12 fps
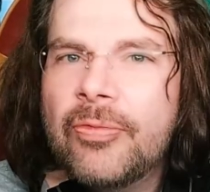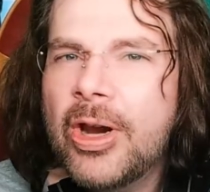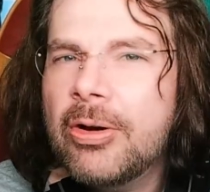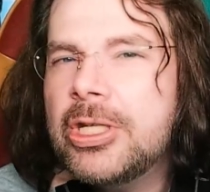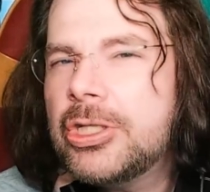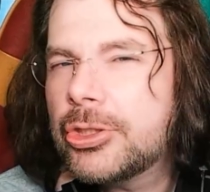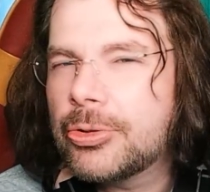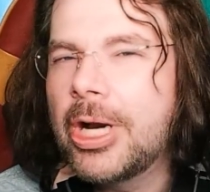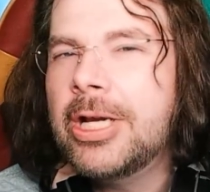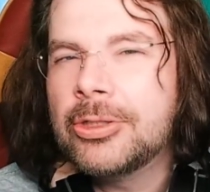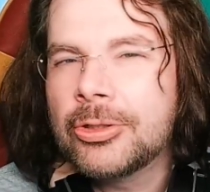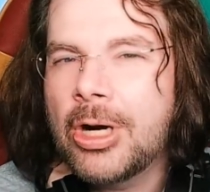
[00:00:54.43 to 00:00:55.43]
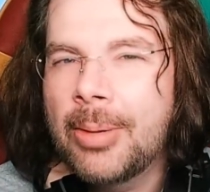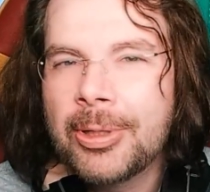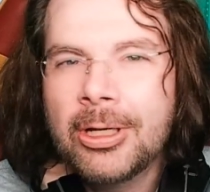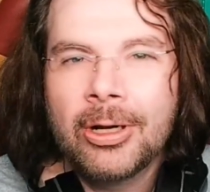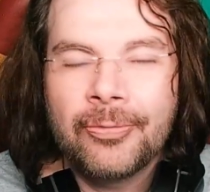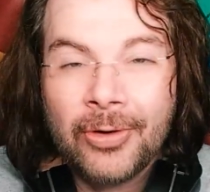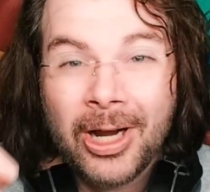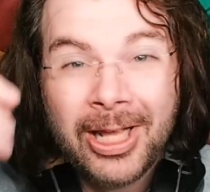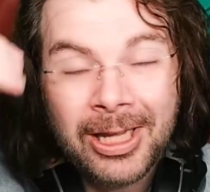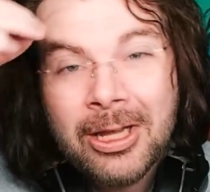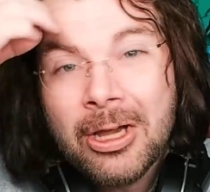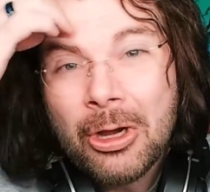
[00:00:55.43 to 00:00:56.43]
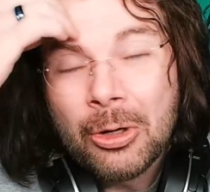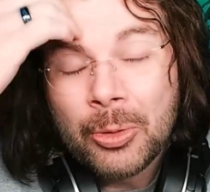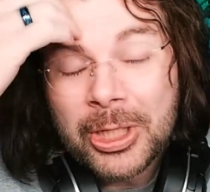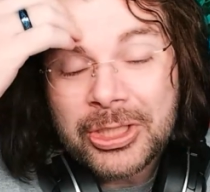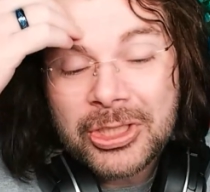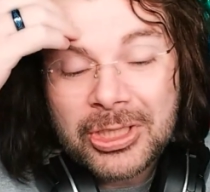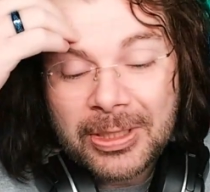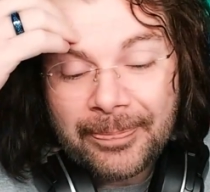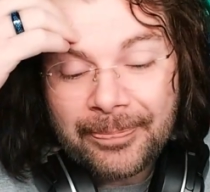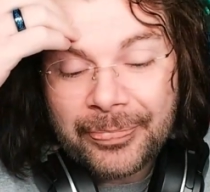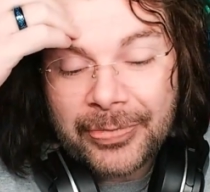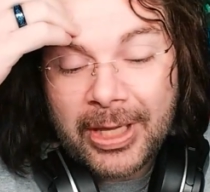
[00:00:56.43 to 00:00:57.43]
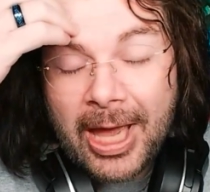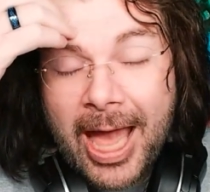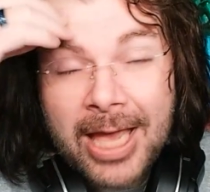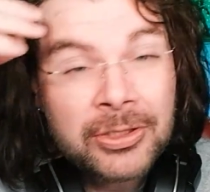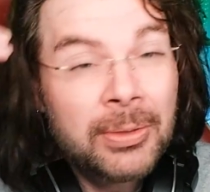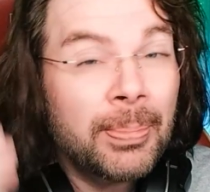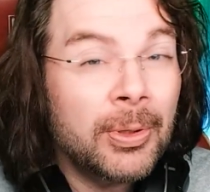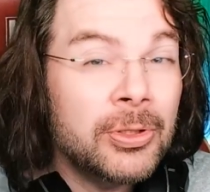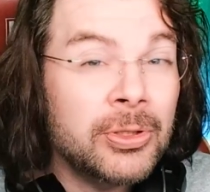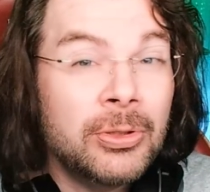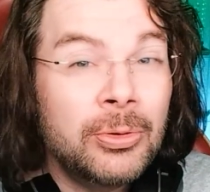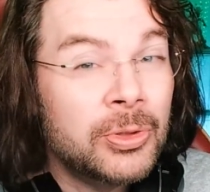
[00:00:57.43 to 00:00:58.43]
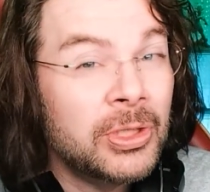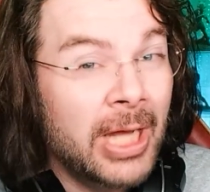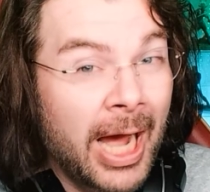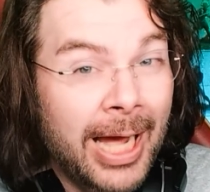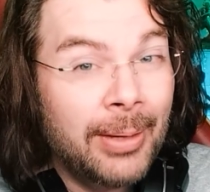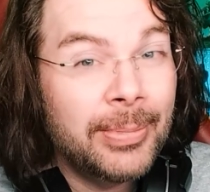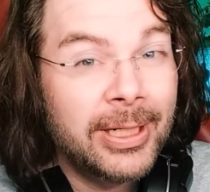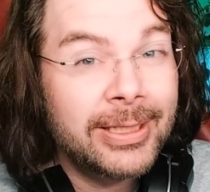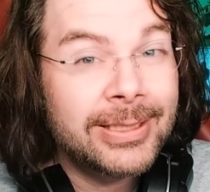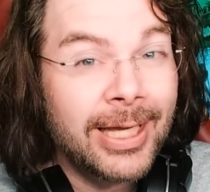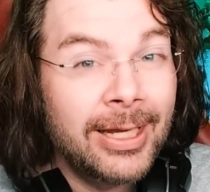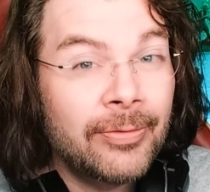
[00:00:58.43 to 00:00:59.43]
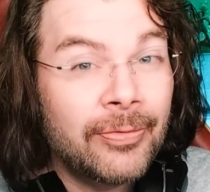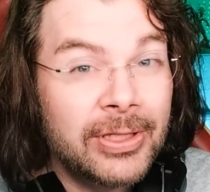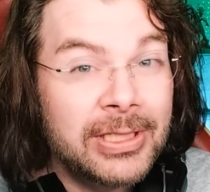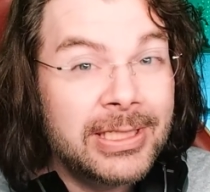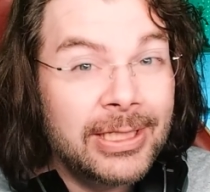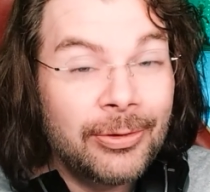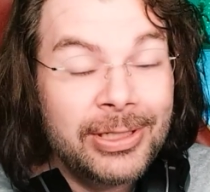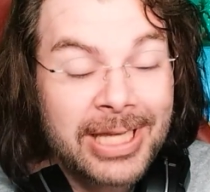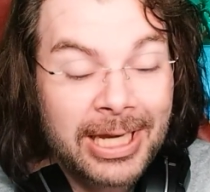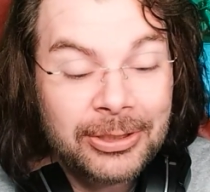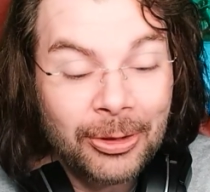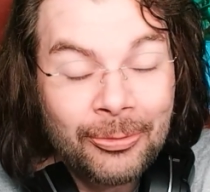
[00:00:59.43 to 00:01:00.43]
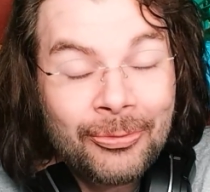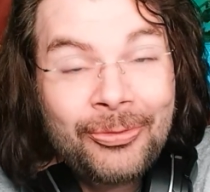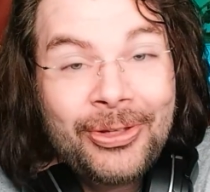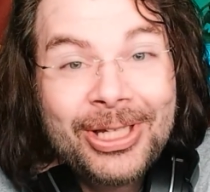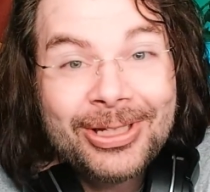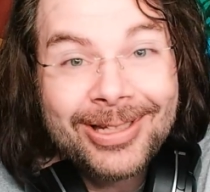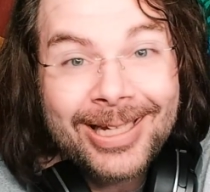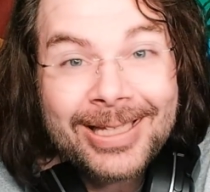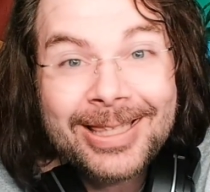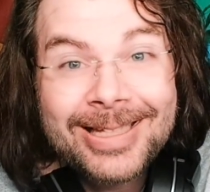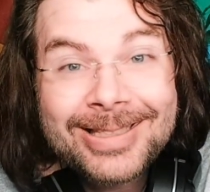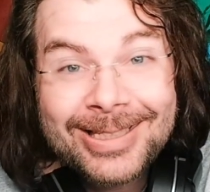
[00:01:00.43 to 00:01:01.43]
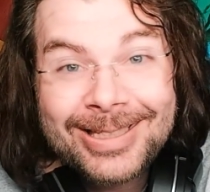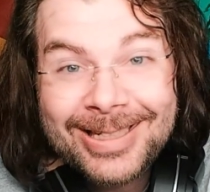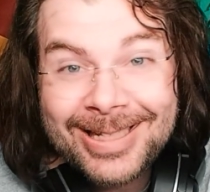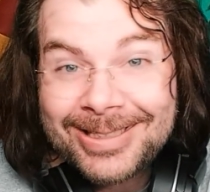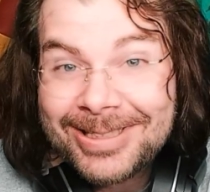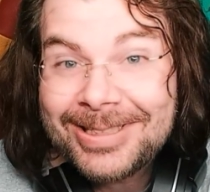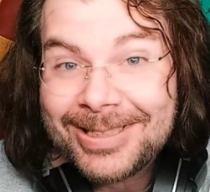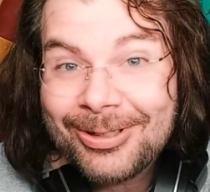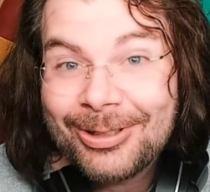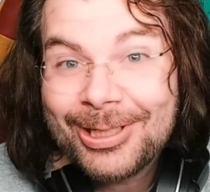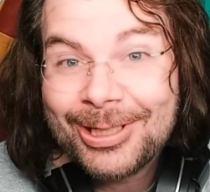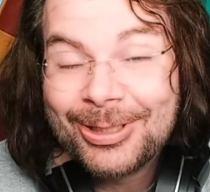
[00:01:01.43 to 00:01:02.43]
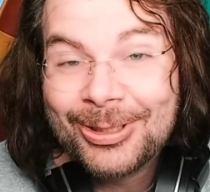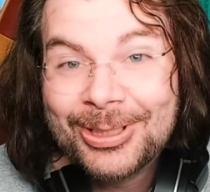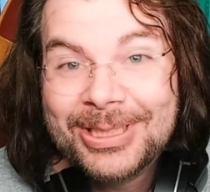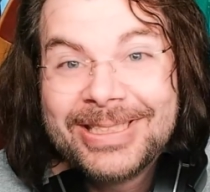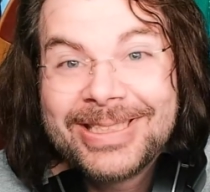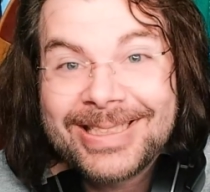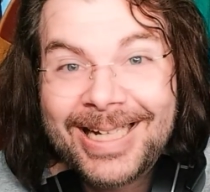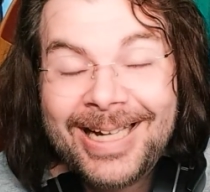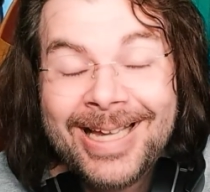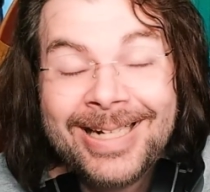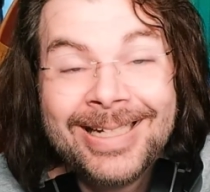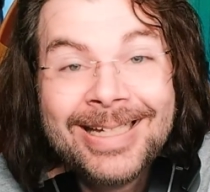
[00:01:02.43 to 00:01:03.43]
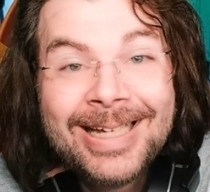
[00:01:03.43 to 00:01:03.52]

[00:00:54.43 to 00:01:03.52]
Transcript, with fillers: Very strange you're dropping it on a Friday, which as a person who's not been excited for this series, I don't feel like that's necessarily a good sign.